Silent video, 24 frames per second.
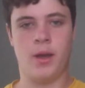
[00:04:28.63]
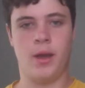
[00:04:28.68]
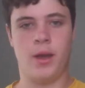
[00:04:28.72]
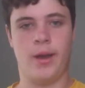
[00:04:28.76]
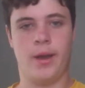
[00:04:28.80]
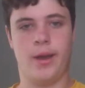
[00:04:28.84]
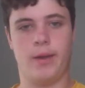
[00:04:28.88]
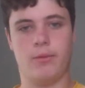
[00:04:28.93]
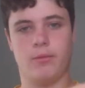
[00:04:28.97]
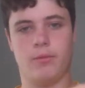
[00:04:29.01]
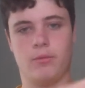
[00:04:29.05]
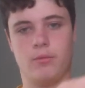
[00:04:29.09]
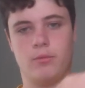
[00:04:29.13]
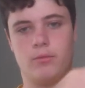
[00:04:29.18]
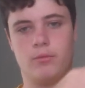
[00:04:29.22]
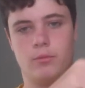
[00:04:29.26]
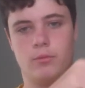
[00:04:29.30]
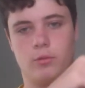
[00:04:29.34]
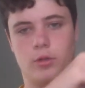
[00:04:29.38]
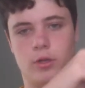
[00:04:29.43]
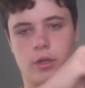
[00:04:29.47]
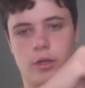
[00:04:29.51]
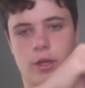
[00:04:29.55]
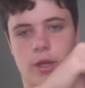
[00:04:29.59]
and
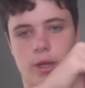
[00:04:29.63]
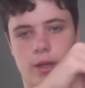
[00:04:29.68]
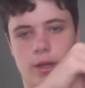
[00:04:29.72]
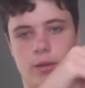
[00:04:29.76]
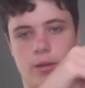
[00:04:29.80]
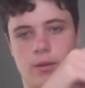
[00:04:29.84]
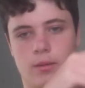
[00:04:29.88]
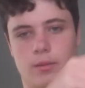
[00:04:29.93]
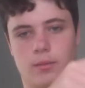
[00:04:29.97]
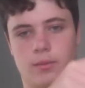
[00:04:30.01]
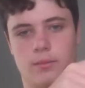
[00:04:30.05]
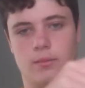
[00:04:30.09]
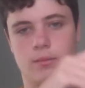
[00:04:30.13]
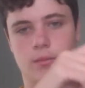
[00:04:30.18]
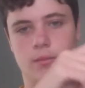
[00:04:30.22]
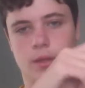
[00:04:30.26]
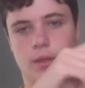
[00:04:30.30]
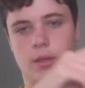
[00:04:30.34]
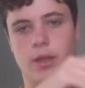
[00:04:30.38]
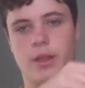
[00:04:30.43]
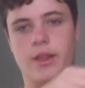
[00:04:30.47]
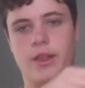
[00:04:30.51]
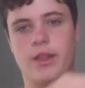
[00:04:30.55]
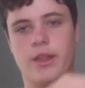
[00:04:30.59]
looking,
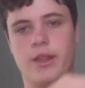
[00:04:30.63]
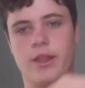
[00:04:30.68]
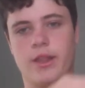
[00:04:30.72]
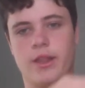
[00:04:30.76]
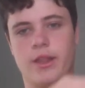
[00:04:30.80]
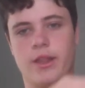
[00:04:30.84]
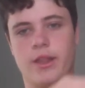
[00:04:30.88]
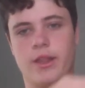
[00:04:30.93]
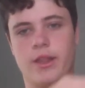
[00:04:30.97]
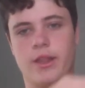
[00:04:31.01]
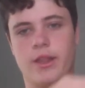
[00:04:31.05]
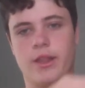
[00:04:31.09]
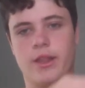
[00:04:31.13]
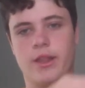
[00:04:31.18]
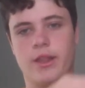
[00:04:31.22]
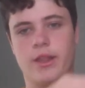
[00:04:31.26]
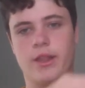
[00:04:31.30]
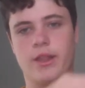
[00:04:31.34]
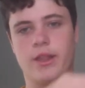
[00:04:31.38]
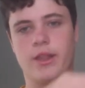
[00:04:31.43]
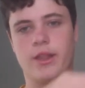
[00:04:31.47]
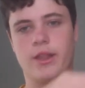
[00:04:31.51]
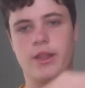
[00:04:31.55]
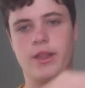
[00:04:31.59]
let's see what
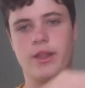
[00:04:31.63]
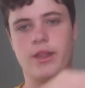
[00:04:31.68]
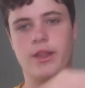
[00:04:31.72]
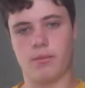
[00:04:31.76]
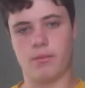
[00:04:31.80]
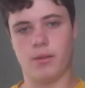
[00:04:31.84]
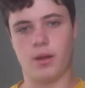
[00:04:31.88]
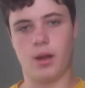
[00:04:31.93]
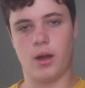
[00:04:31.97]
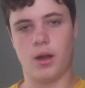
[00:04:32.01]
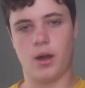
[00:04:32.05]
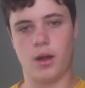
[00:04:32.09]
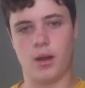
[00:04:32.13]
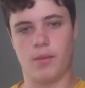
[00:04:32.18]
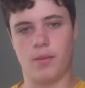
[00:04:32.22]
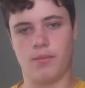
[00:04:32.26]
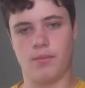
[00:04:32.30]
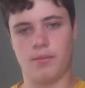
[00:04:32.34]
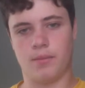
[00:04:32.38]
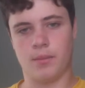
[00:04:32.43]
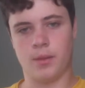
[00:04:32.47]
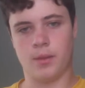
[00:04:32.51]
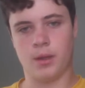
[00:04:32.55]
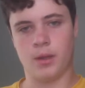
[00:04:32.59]
elements,
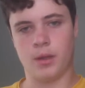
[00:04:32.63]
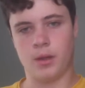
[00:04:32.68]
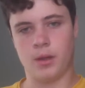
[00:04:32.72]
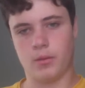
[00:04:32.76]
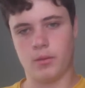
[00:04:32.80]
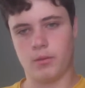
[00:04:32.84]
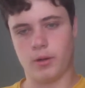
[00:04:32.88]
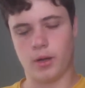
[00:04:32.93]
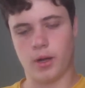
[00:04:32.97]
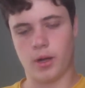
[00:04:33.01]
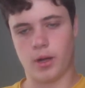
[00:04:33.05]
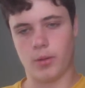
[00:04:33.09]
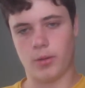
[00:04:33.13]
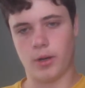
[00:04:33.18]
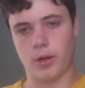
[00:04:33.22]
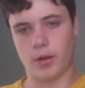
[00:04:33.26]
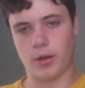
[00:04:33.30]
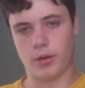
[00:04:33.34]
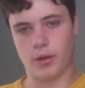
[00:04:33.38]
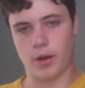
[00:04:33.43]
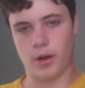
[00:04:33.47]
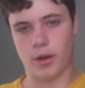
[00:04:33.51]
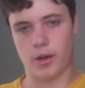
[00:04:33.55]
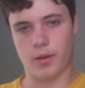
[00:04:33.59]
what
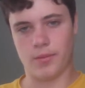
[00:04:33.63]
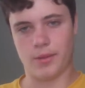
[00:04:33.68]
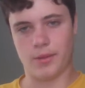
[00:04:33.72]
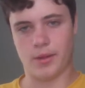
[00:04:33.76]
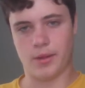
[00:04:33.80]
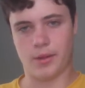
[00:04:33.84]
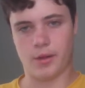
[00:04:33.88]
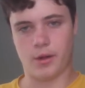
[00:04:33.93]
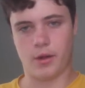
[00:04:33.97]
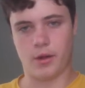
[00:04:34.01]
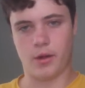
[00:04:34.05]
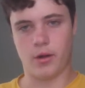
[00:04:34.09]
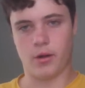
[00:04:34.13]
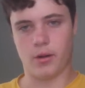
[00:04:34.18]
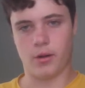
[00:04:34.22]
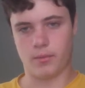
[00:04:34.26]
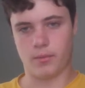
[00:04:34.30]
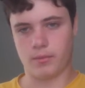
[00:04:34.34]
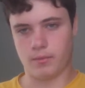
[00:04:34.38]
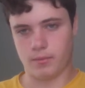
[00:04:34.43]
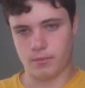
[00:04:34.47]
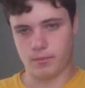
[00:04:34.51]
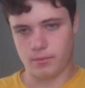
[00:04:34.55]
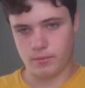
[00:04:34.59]
other elements
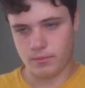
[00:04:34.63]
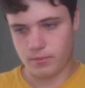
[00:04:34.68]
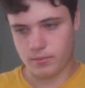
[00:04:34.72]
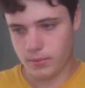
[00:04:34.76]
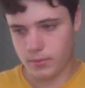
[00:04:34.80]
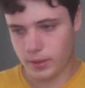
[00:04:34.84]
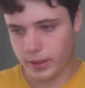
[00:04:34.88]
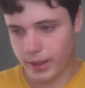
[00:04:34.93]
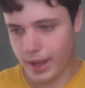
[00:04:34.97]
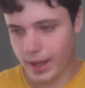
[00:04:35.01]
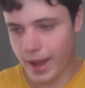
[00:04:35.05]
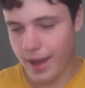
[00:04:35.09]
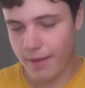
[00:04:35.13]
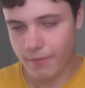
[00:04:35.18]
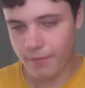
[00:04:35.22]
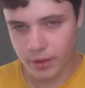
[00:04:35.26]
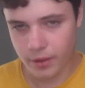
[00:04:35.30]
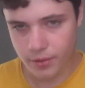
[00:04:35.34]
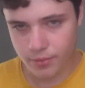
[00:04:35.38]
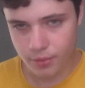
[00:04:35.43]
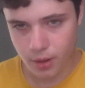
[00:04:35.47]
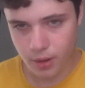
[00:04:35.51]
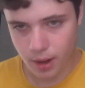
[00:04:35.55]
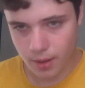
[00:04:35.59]
are like have
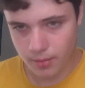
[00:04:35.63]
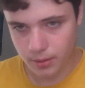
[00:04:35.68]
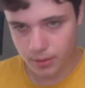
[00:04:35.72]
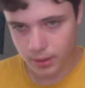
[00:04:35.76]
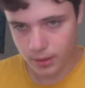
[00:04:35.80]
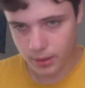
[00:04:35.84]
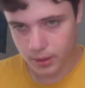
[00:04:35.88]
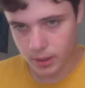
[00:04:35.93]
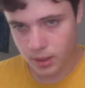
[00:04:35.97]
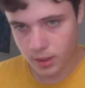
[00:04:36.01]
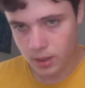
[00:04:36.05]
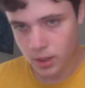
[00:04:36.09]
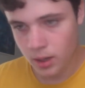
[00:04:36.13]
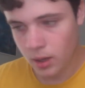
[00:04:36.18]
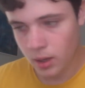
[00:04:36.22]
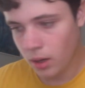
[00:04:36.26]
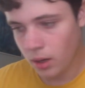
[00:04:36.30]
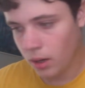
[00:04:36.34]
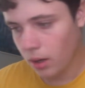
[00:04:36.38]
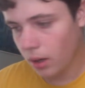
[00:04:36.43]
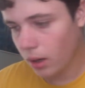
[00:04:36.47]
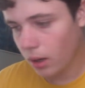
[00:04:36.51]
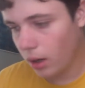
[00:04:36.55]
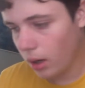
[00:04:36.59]
this property
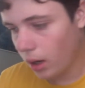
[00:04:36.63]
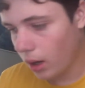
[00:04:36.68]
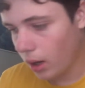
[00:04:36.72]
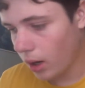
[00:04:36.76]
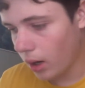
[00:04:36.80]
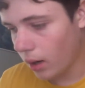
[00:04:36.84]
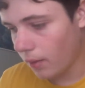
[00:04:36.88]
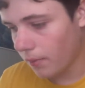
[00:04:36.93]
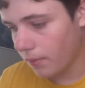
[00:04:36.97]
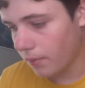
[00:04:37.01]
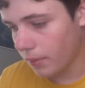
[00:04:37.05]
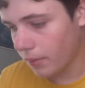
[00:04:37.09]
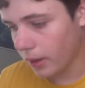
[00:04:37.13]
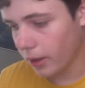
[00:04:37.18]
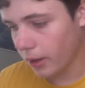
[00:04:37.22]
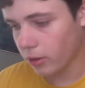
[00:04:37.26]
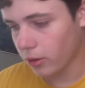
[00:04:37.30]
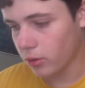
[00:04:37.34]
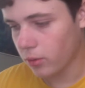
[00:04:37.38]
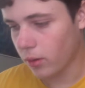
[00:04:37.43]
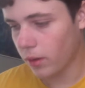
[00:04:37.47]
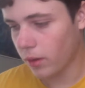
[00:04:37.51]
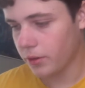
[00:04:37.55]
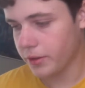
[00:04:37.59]
that are
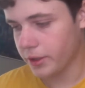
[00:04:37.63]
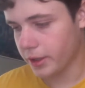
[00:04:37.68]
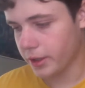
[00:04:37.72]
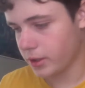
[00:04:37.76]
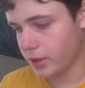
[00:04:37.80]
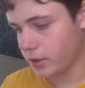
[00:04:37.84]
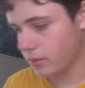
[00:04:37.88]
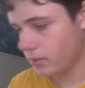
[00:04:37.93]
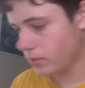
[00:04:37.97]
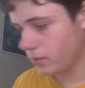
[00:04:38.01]
qual to it.